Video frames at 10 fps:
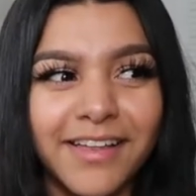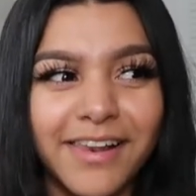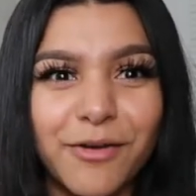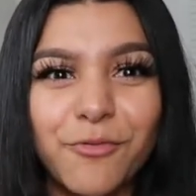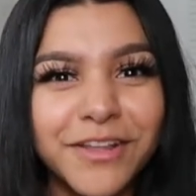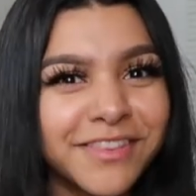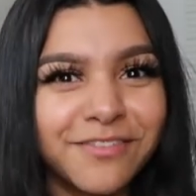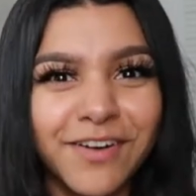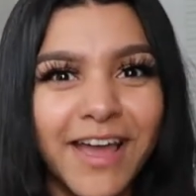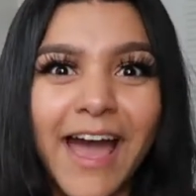Like, what the
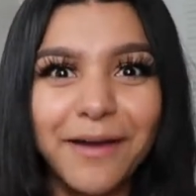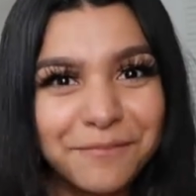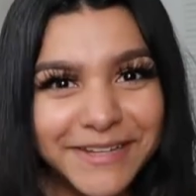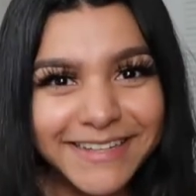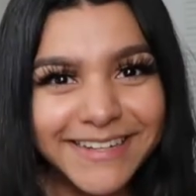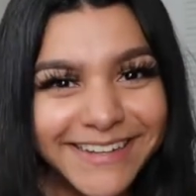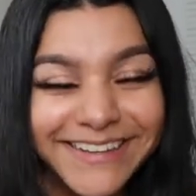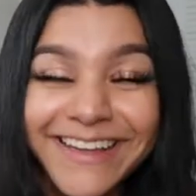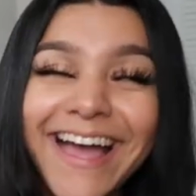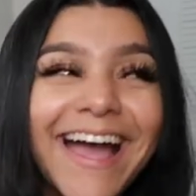fuck happened?
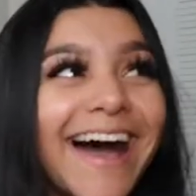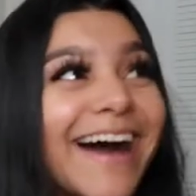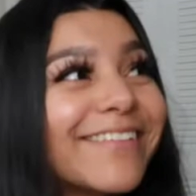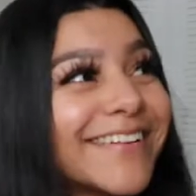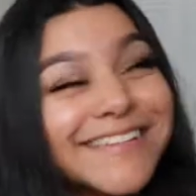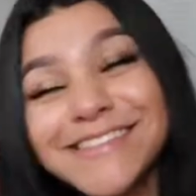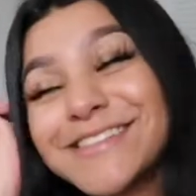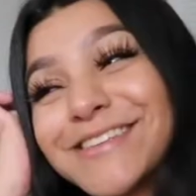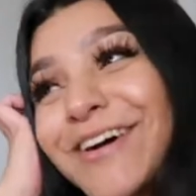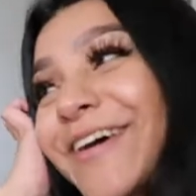I was
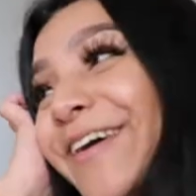so